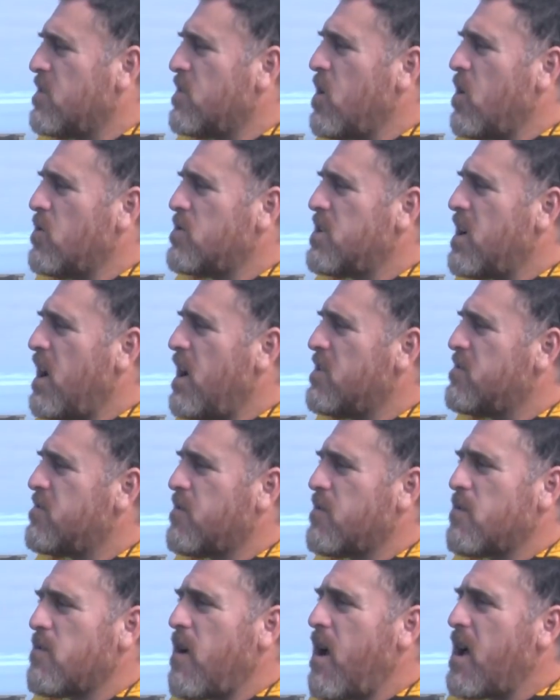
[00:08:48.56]
the low tides
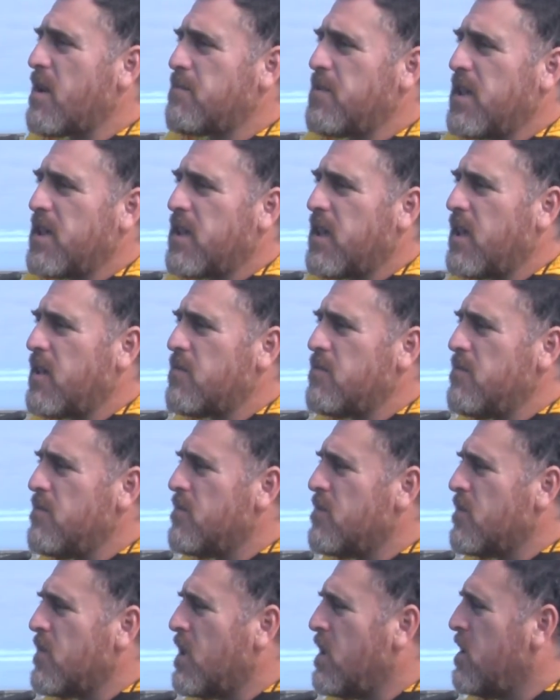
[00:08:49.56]
for rock picking.
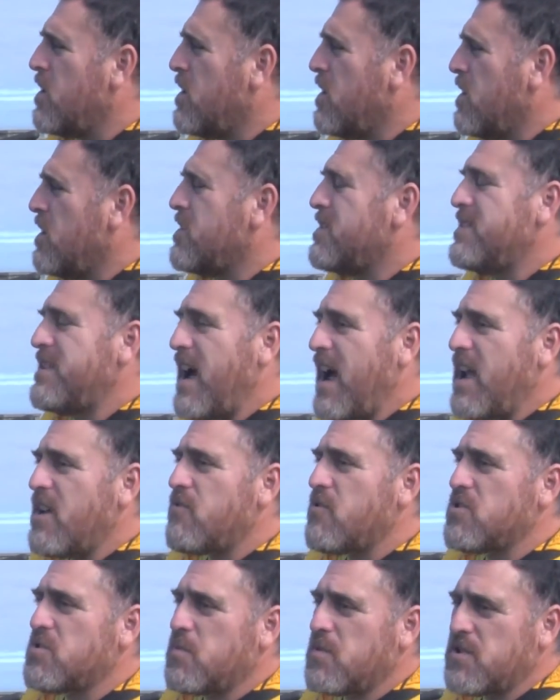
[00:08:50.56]

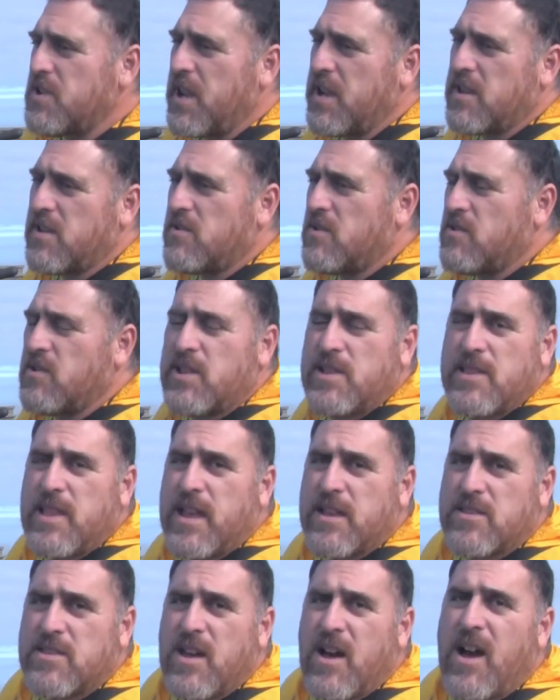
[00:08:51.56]
Divers particularly
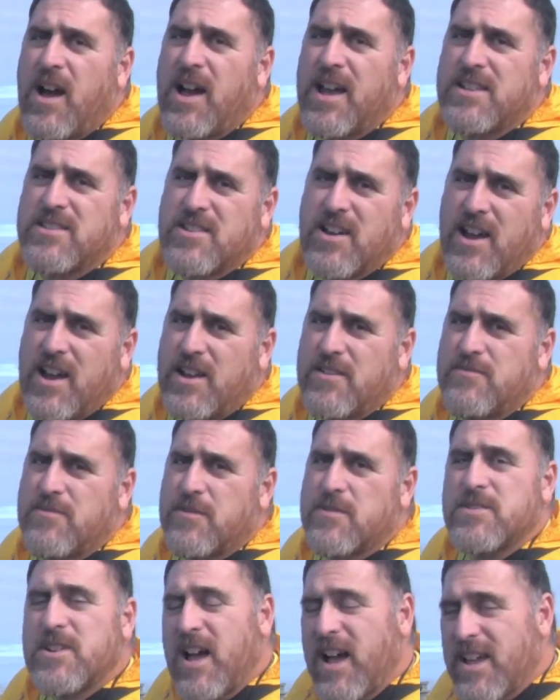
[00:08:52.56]
like the high tide
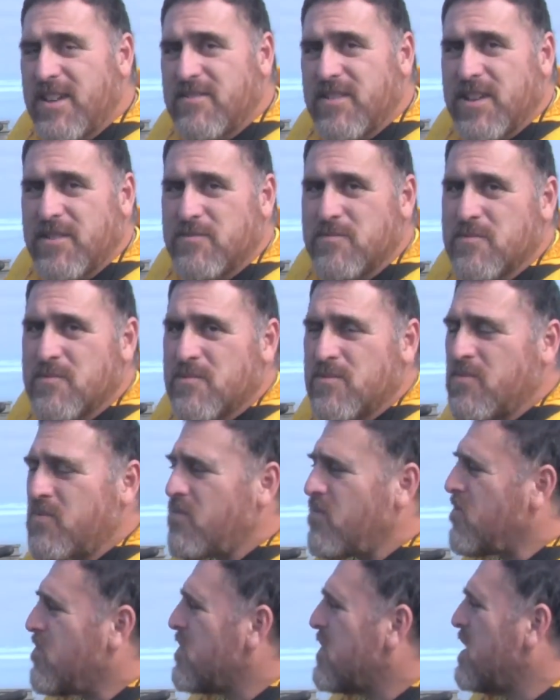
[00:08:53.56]
for diving.
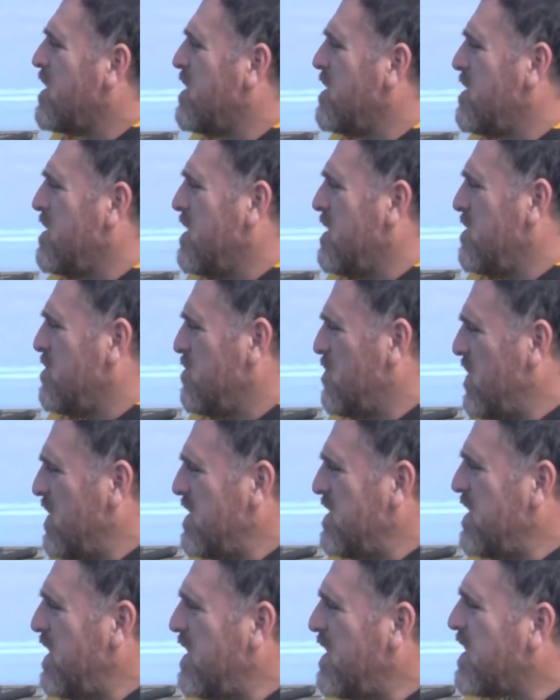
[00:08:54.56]

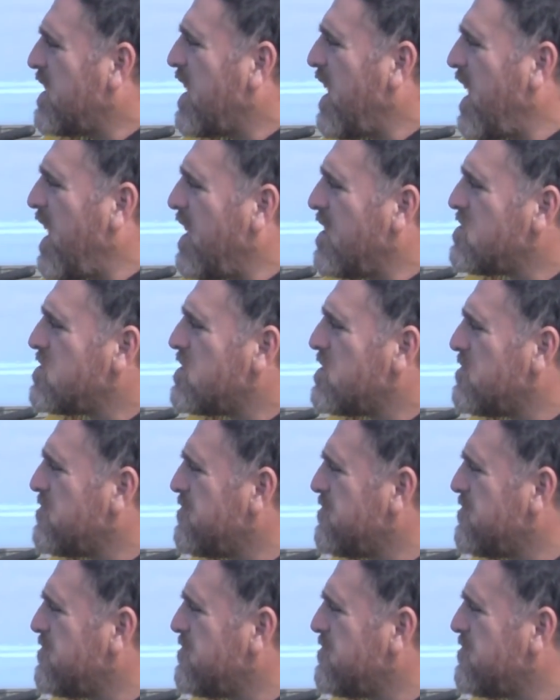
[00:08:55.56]
But in any case,